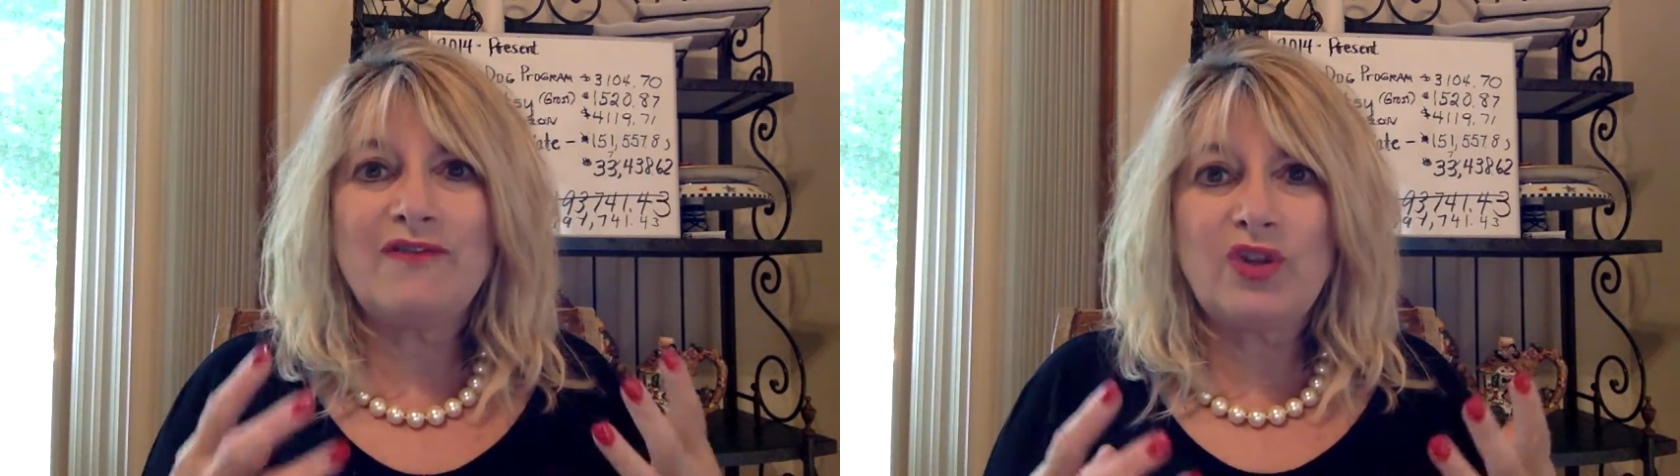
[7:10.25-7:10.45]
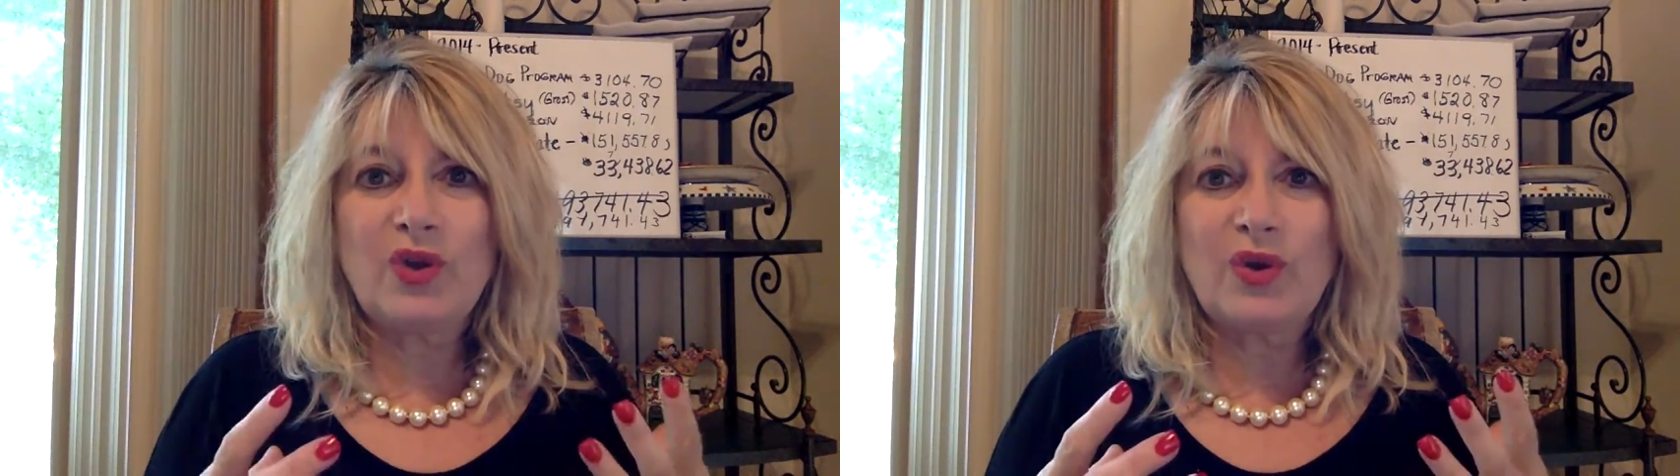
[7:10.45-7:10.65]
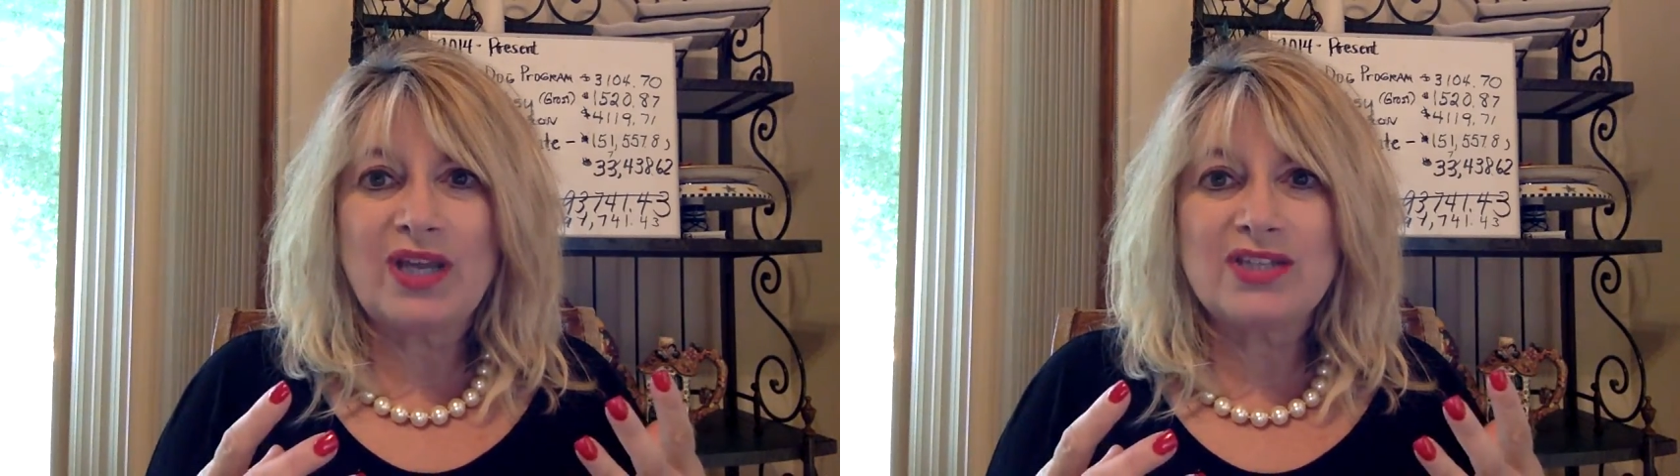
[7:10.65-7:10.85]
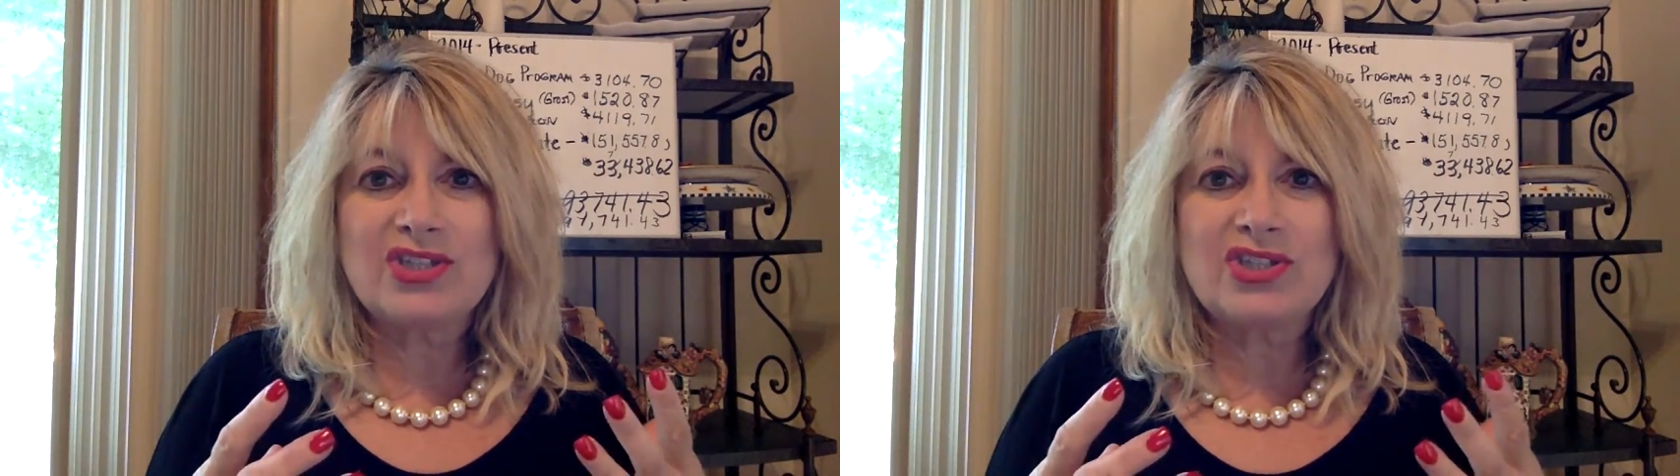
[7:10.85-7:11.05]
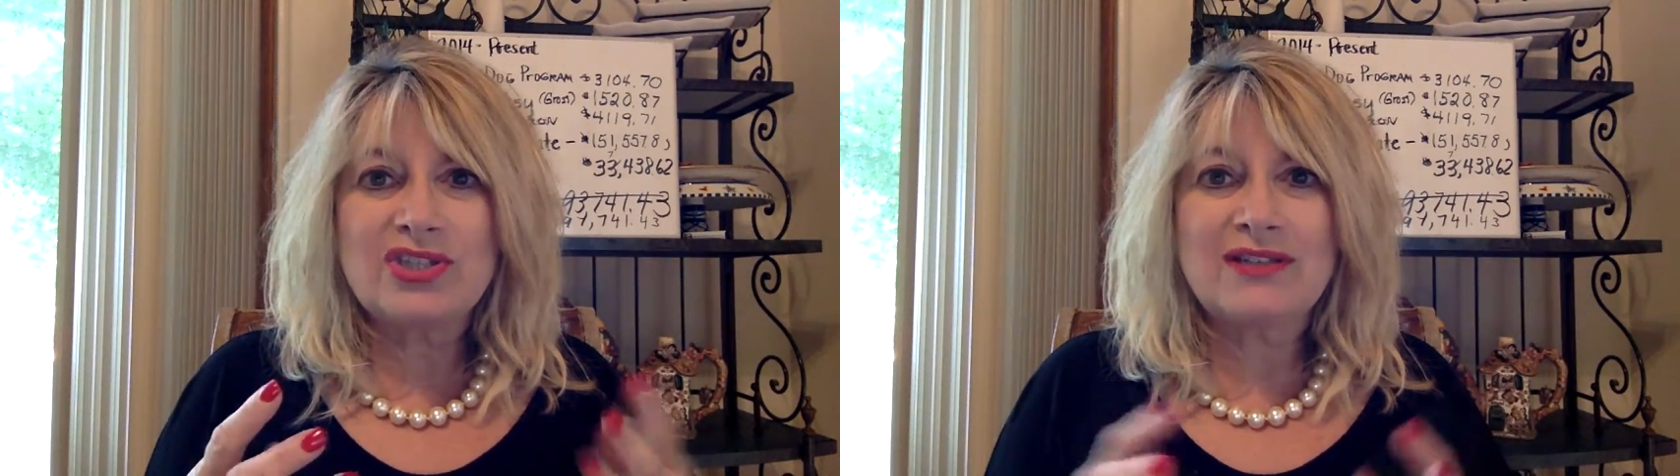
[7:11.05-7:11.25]

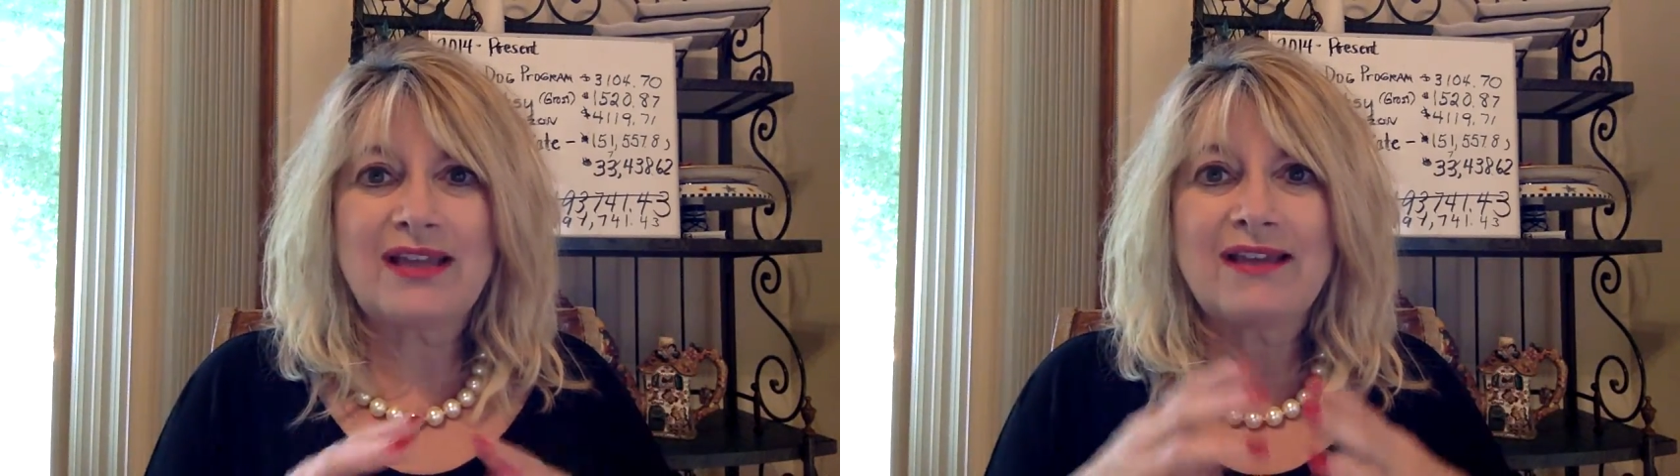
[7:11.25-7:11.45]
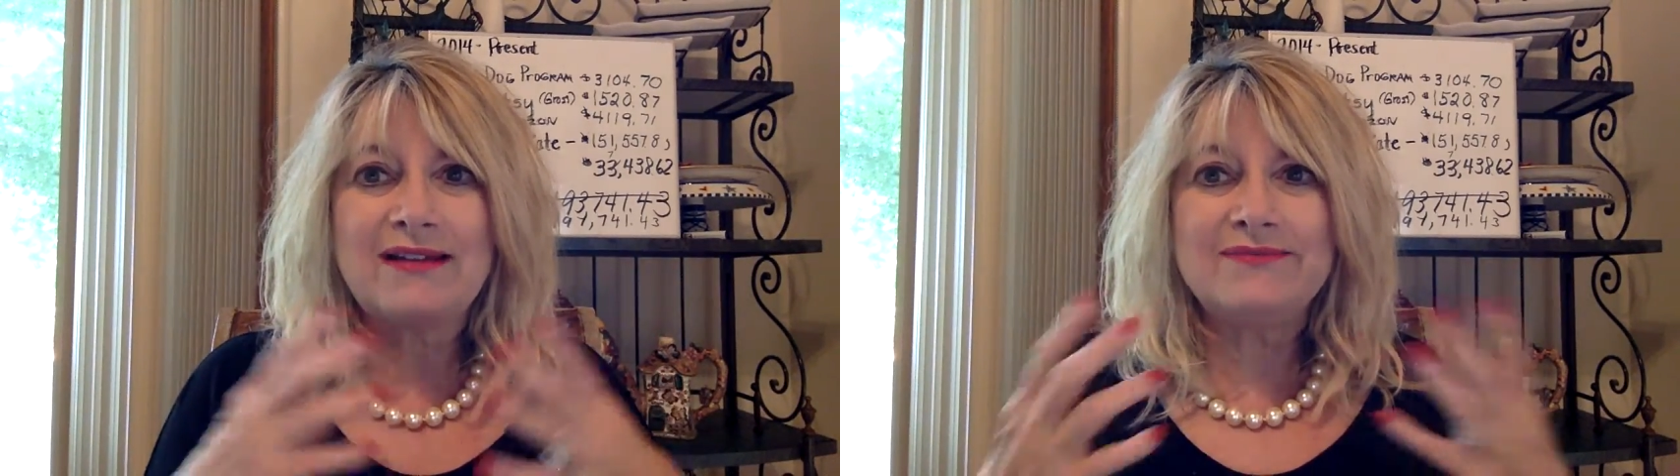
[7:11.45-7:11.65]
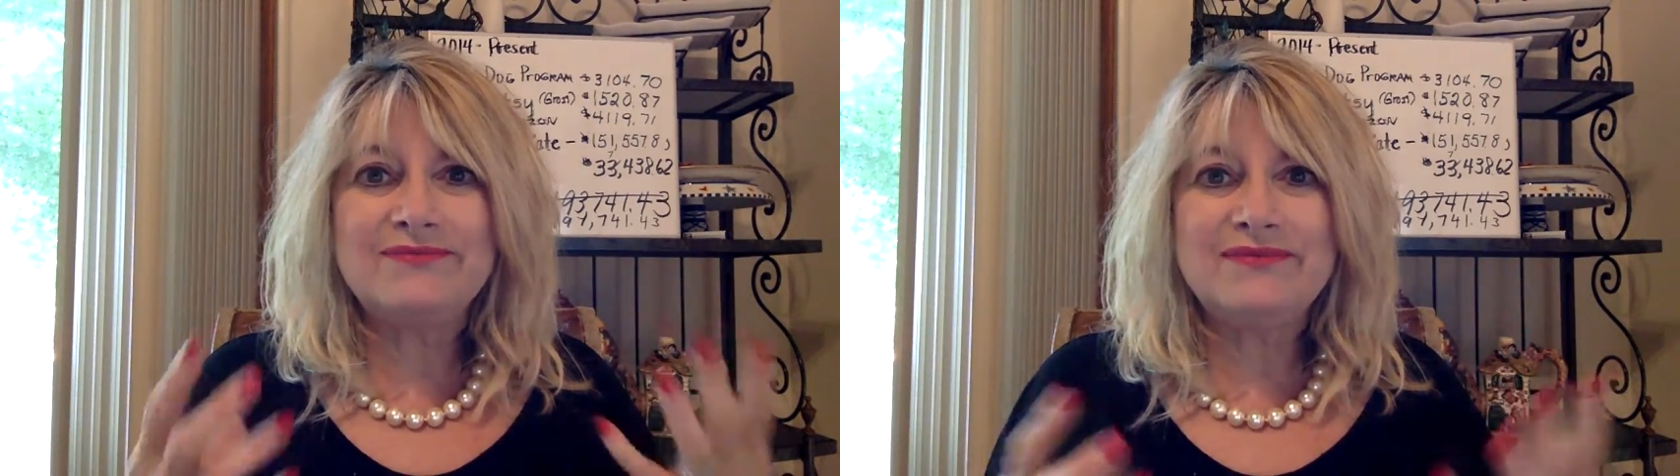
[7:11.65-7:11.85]
flourish like a